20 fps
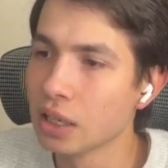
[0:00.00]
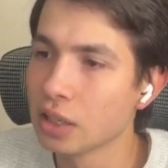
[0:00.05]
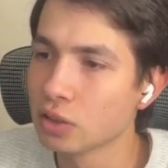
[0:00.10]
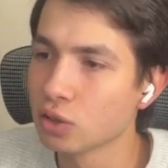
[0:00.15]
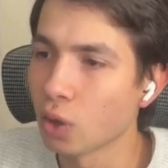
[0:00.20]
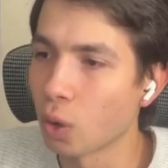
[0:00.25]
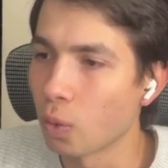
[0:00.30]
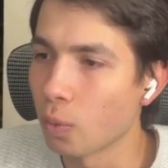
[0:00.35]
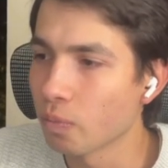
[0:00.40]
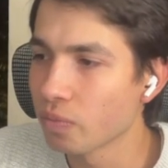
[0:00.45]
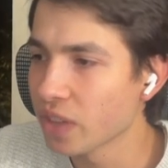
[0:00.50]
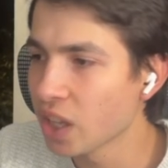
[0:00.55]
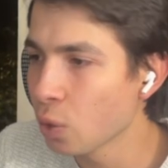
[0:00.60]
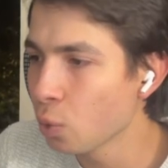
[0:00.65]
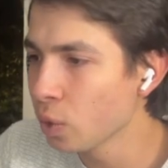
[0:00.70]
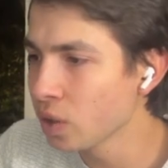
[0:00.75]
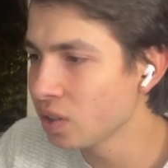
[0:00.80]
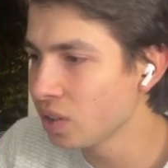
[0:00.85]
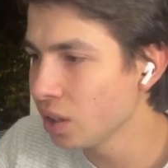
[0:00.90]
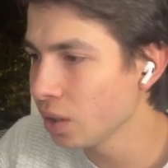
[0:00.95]
So if
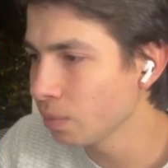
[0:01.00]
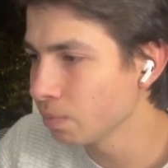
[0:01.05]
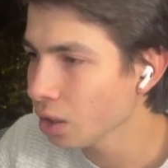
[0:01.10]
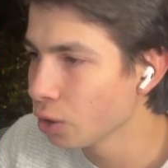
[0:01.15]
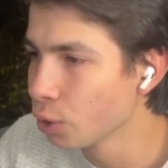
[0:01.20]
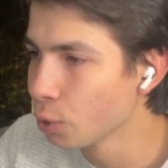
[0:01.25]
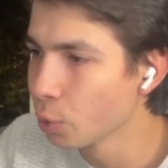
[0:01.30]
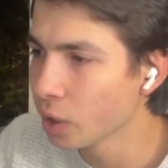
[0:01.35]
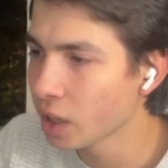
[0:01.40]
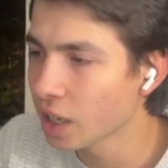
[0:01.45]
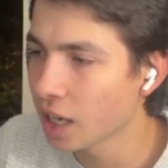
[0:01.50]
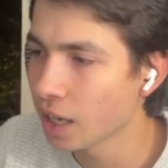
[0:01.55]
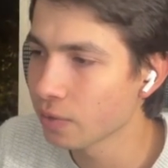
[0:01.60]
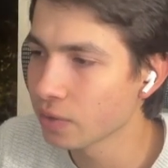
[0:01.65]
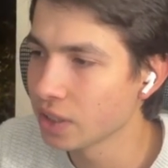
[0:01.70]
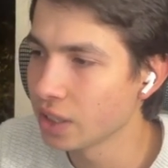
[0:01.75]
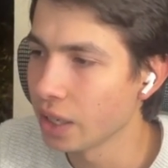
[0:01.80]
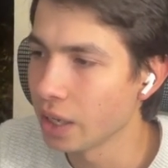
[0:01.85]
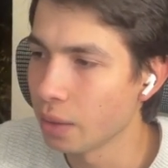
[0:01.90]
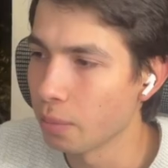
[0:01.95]
we see here, we
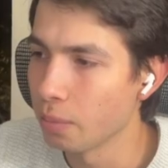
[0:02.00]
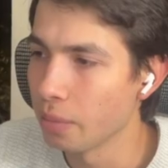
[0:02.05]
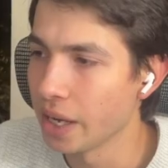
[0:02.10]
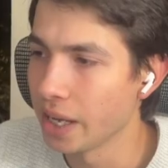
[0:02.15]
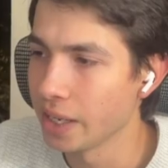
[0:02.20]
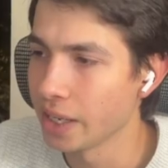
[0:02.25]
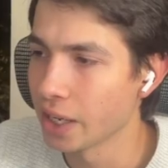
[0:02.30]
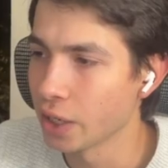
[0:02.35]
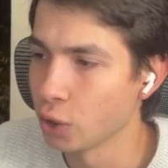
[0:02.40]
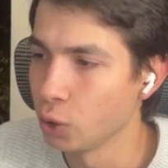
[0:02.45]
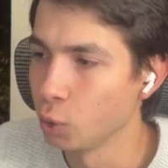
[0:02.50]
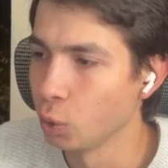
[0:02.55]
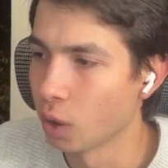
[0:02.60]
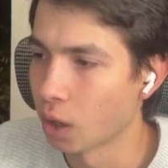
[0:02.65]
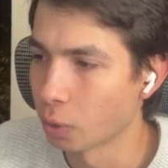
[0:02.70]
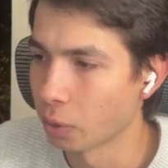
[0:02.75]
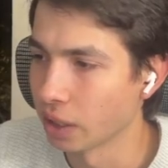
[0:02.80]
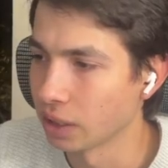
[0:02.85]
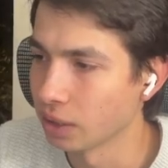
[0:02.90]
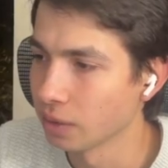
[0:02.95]
have the media
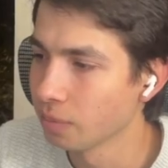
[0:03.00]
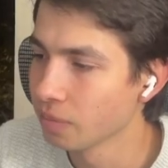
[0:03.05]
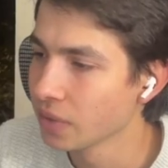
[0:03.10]
URL.